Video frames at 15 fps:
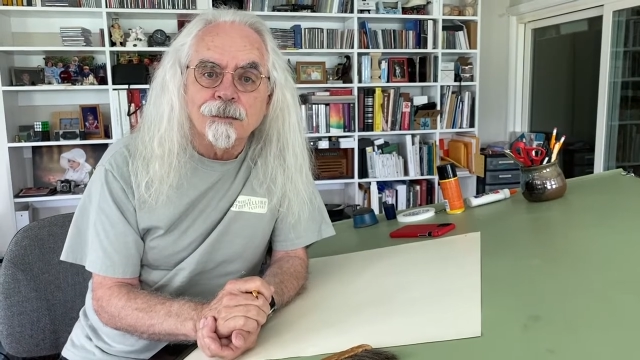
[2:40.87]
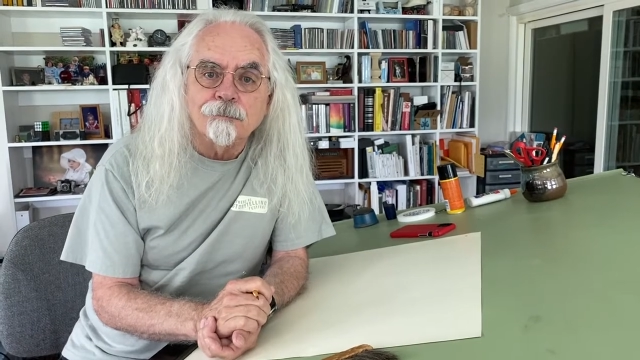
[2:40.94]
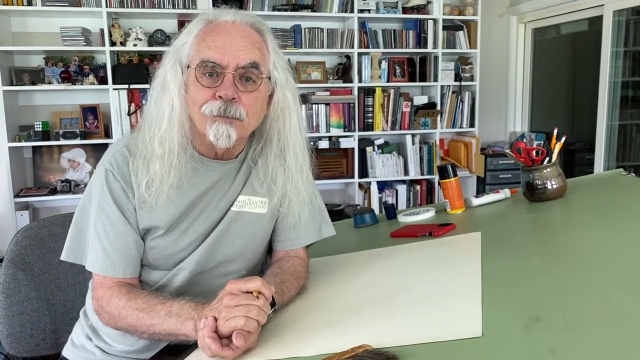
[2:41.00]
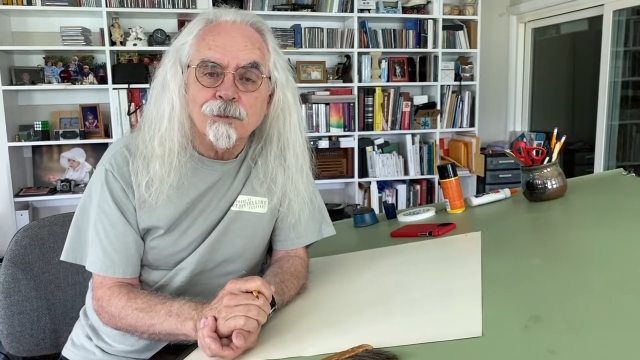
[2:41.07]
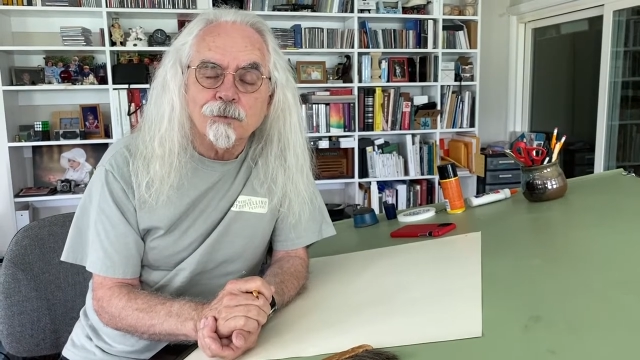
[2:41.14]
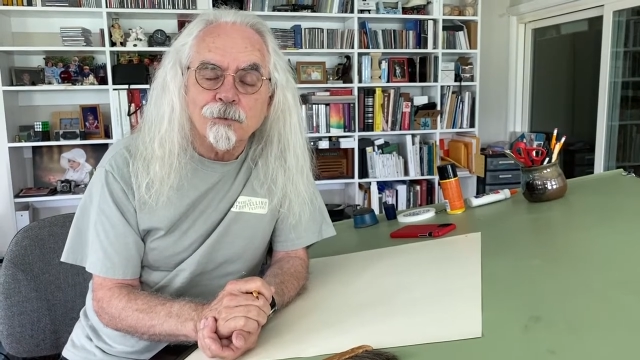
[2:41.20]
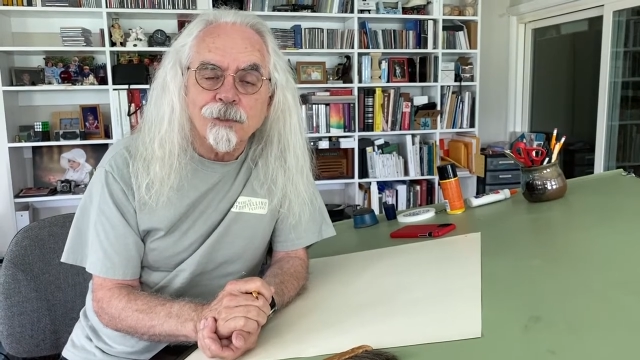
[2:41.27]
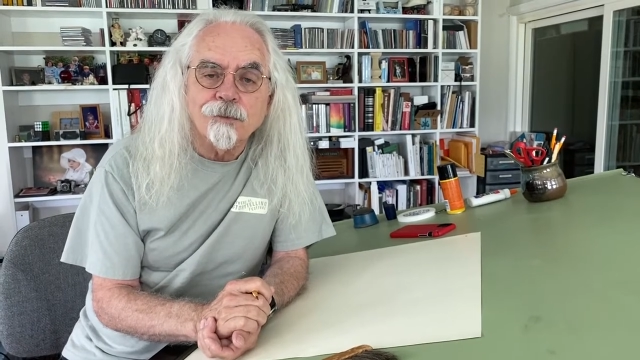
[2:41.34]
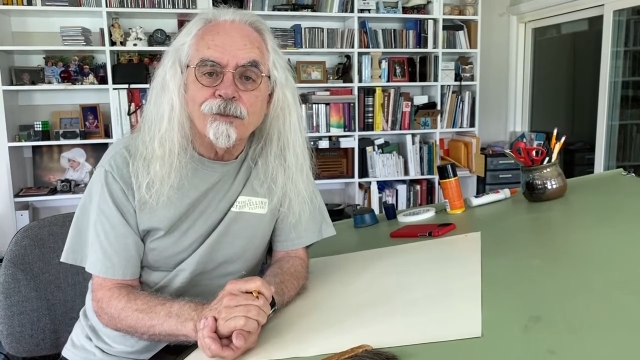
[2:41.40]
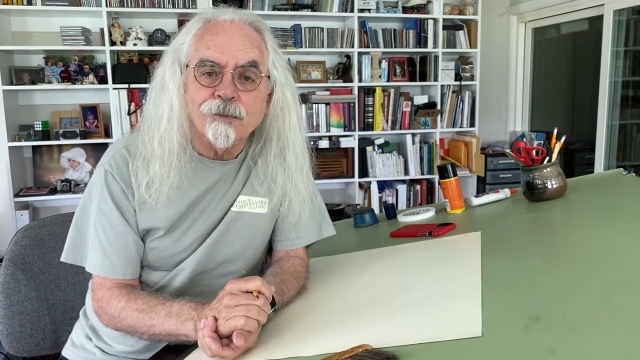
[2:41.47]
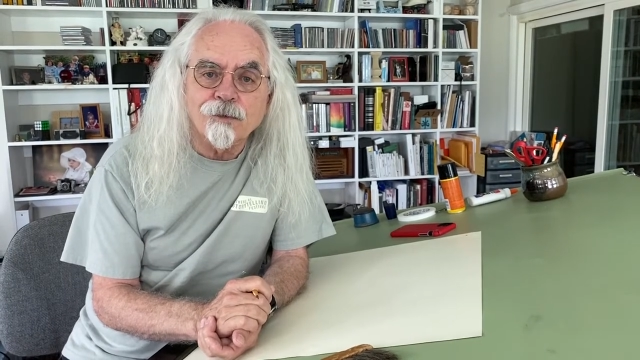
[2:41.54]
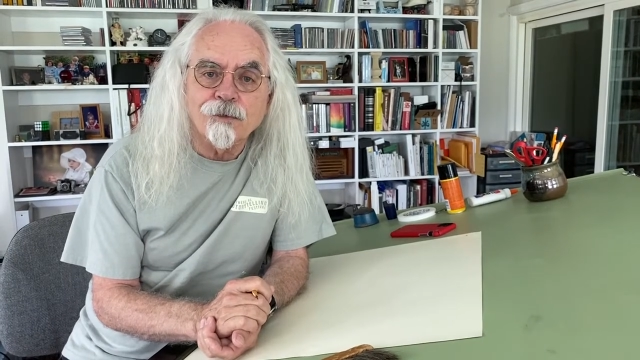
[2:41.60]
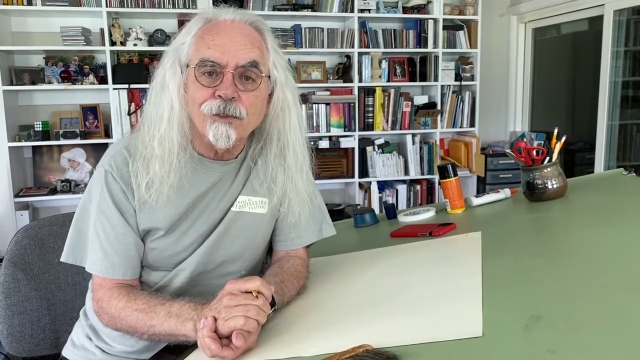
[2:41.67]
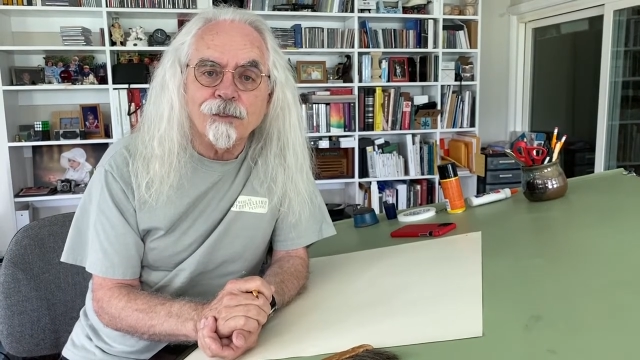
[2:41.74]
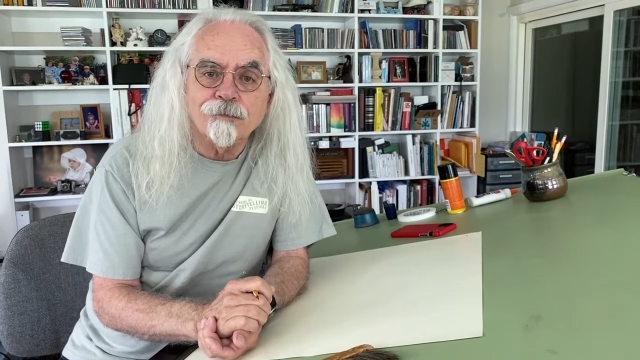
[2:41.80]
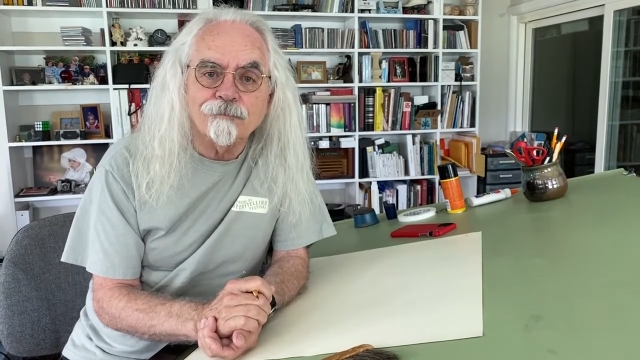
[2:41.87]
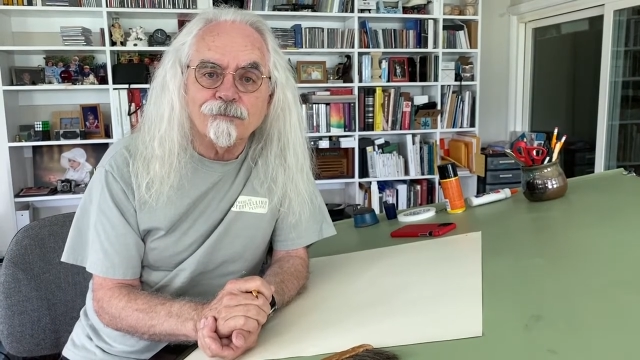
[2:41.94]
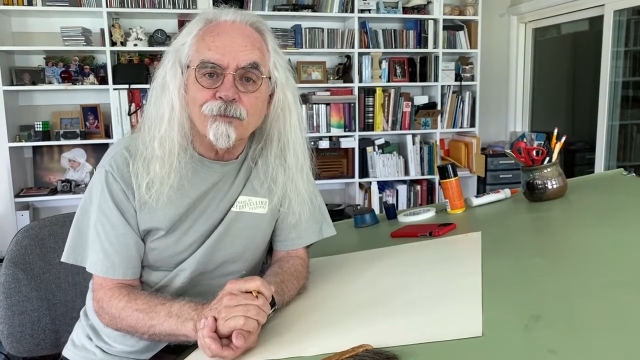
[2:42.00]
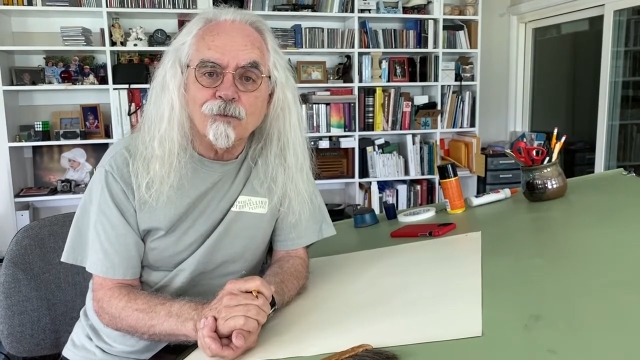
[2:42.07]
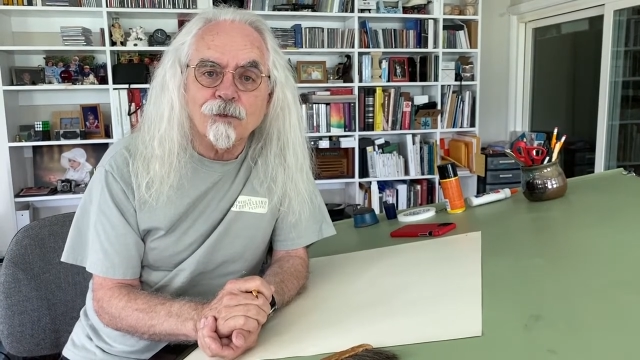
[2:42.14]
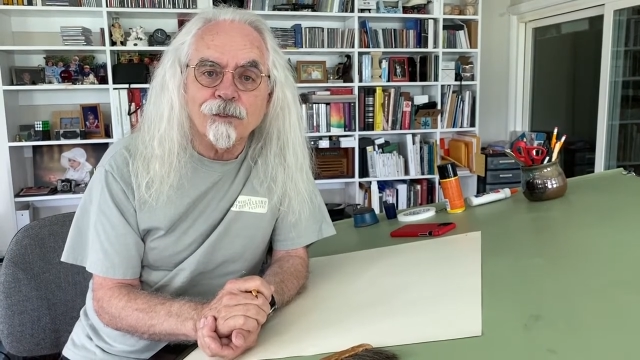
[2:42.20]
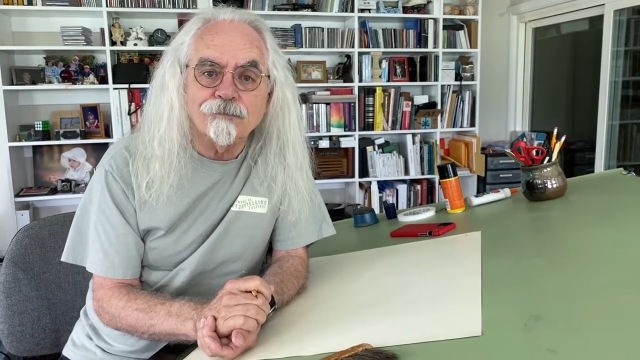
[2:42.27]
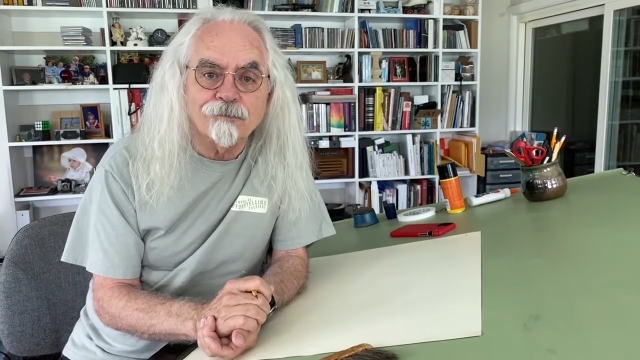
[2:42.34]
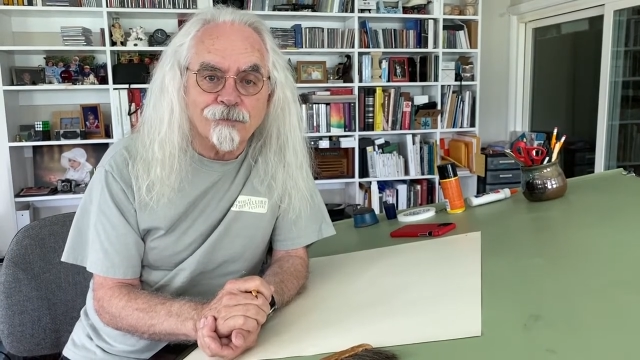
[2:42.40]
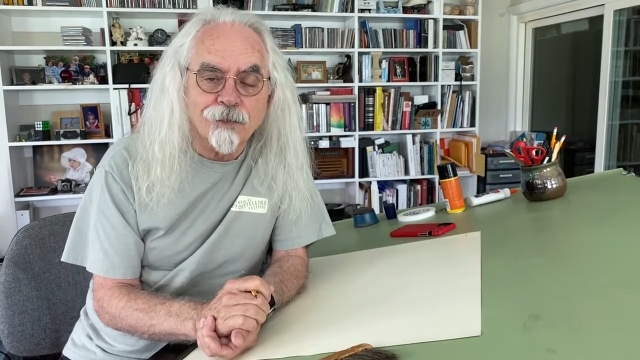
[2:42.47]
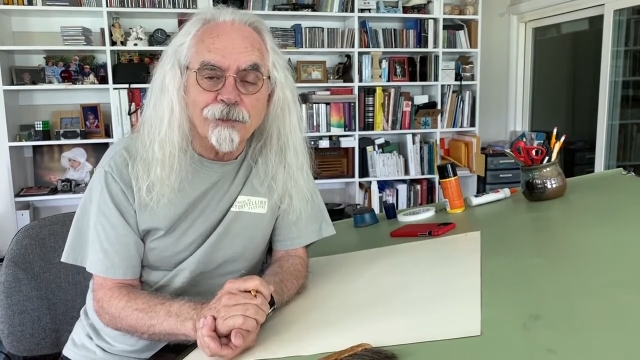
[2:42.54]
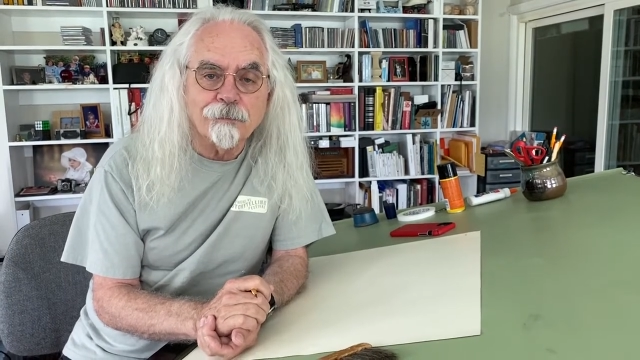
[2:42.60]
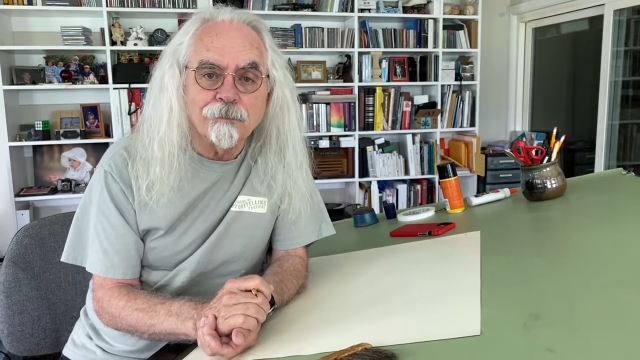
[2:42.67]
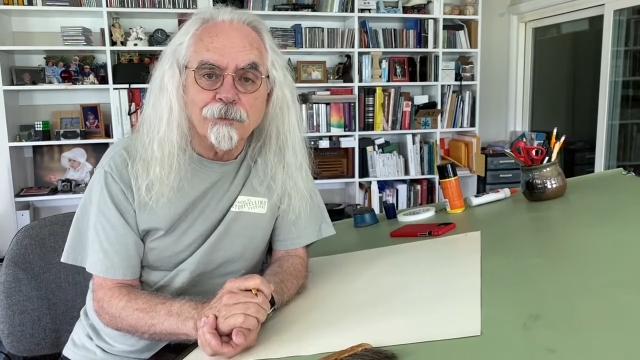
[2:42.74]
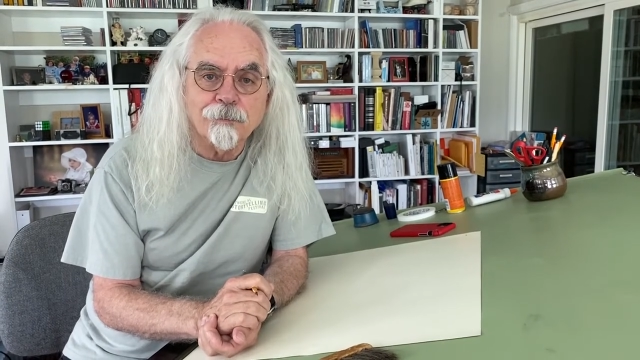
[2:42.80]
Between thirty and forty
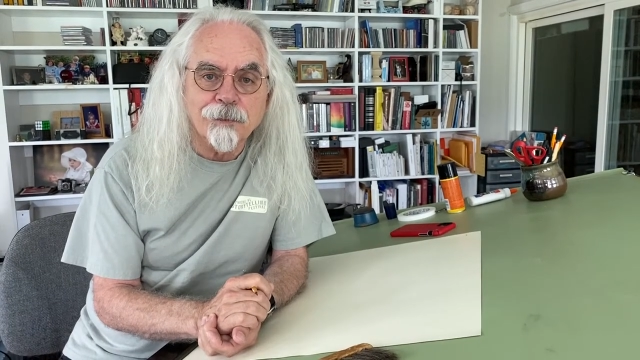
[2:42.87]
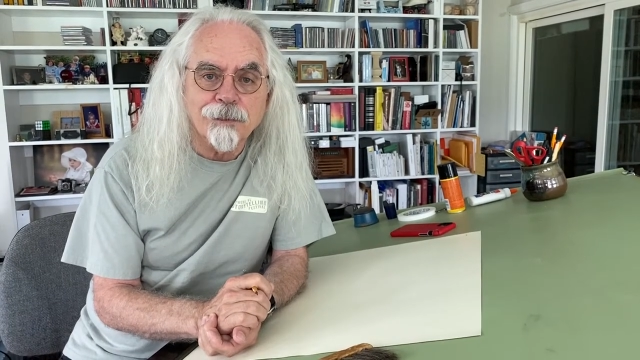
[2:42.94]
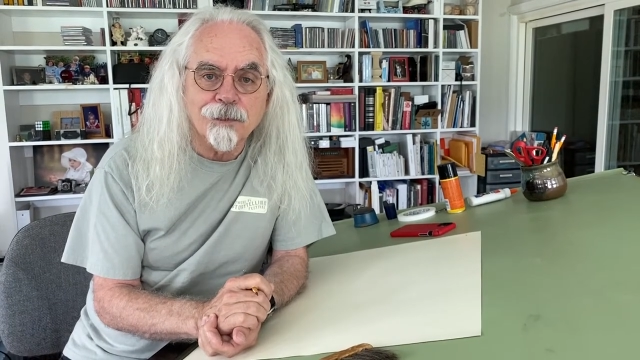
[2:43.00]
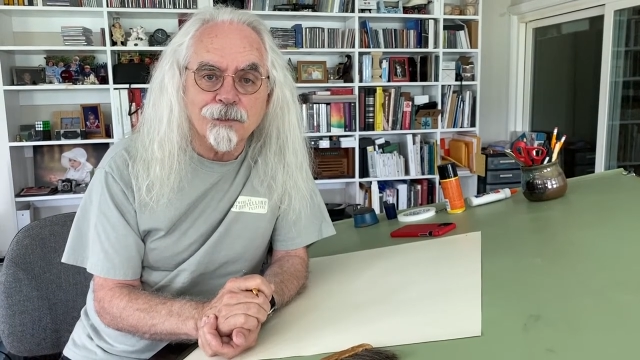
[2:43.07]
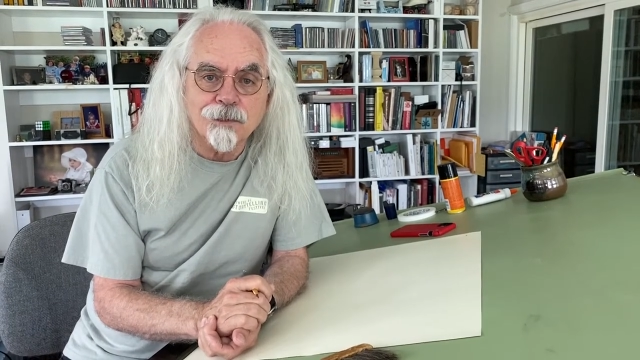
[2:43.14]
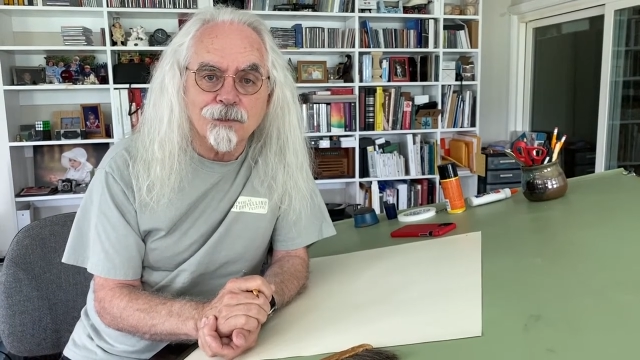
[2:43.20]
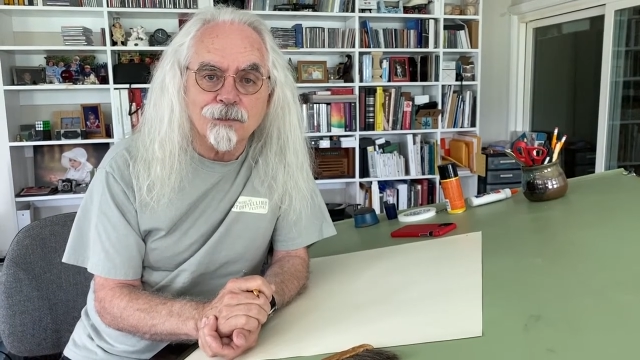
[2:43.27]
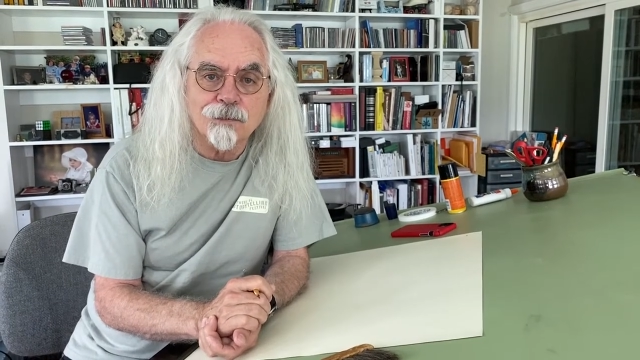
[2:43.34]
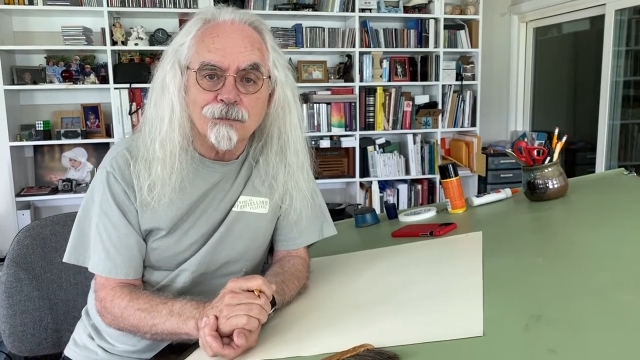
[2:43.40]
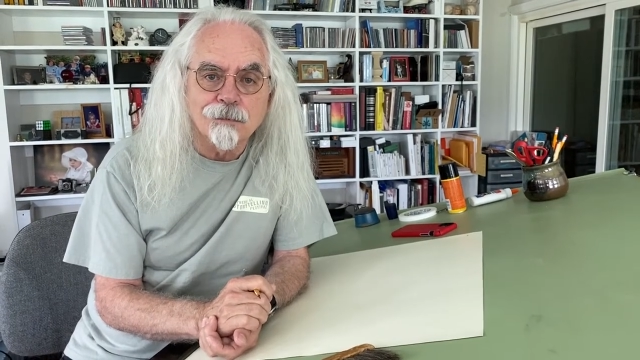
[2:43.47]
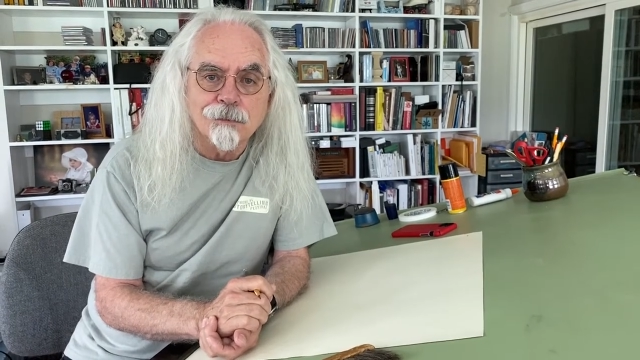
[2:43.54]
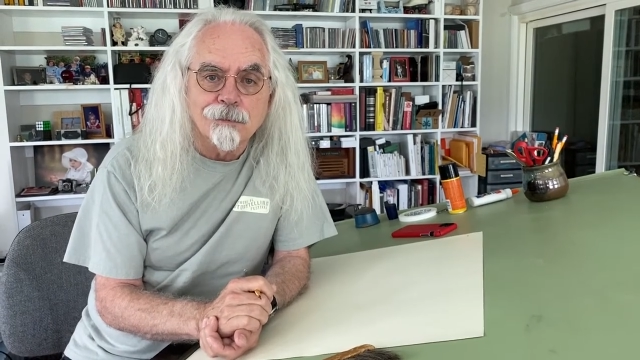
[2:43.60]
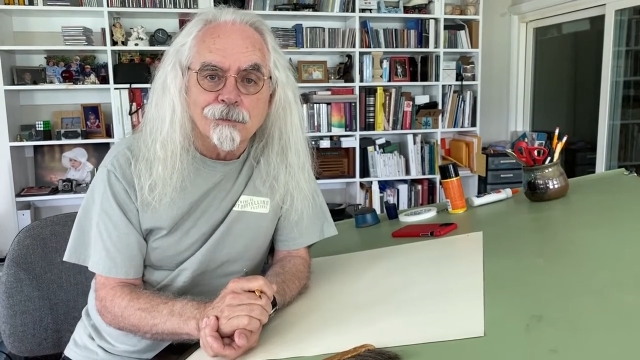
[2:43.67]
framed pieces.